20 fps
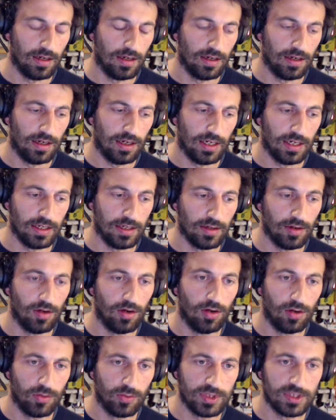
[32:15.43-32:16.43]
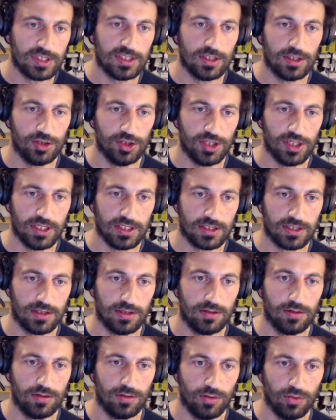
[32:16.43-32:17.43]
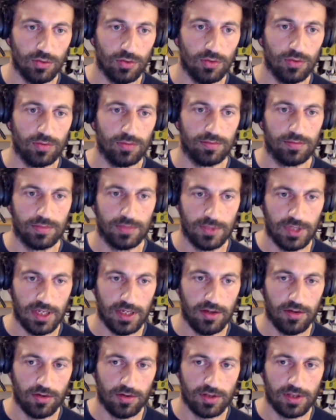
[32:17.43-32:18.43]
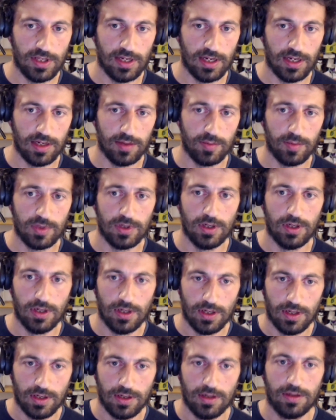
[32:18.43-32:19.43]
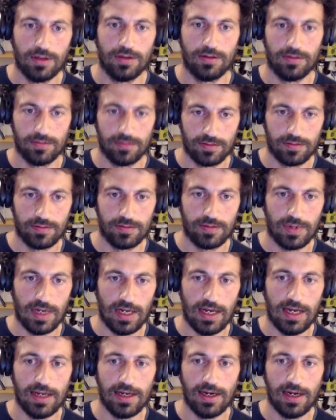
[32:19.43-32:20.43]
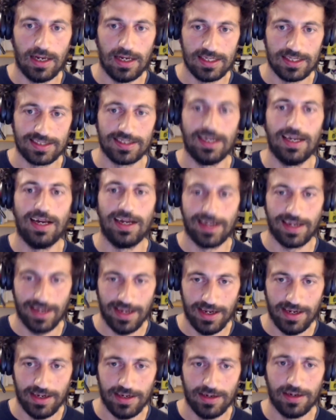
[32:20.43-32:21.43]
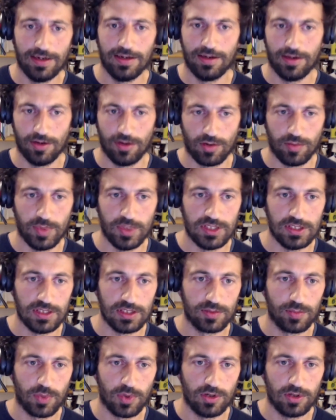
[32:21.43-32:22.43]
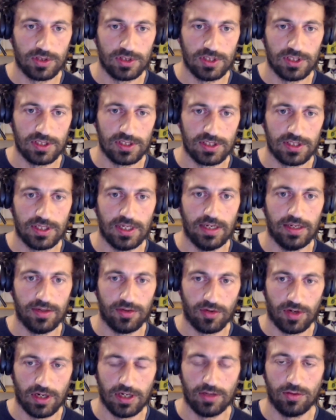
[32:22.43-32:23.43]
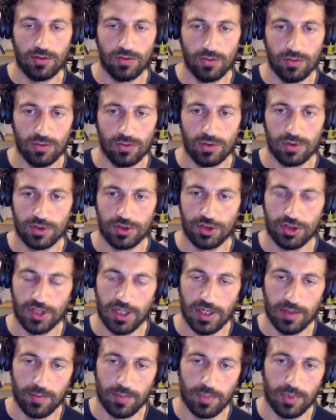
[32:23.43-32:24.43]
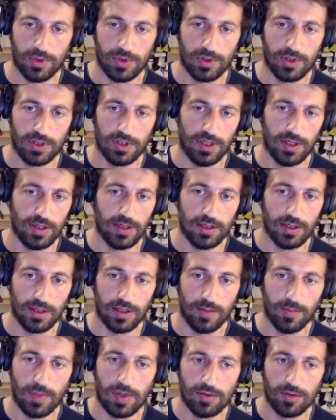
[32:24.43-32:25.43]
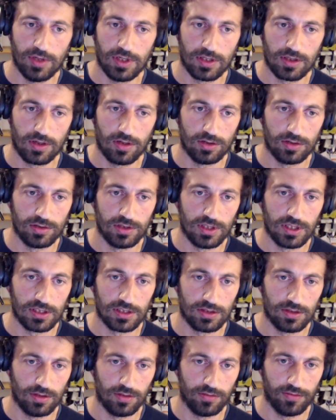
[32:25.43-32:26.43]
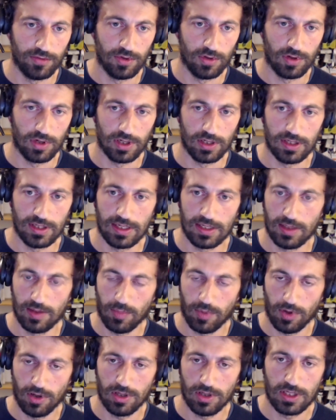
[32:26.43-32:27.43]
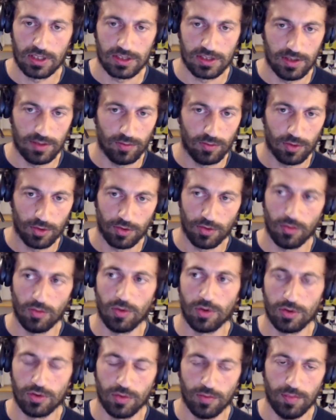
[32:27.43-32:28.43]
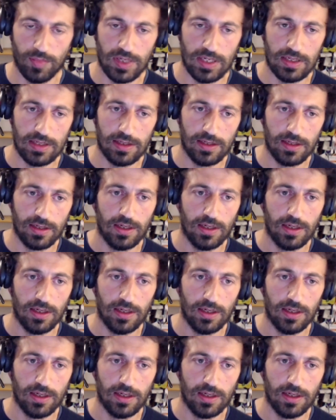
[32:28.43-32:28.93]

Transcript: I always suggest to take your time, analyze again your business process, and try to shape the bounded context of your data products and what you want to build